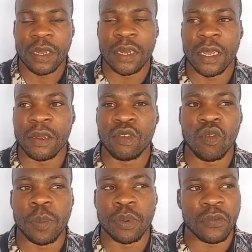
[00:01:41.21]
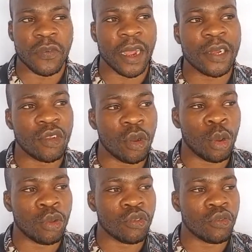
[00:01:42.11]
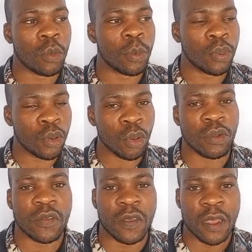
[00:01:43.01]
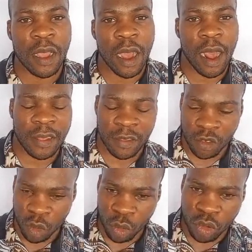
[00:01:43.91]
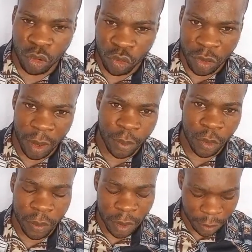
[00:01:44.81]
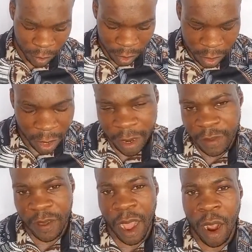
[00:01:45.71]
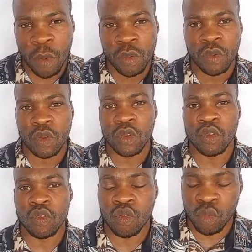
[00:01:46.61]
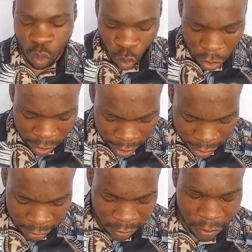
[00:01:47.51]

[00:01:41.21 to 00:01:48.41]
Then you provide your product as a solution to that problem. That is how you get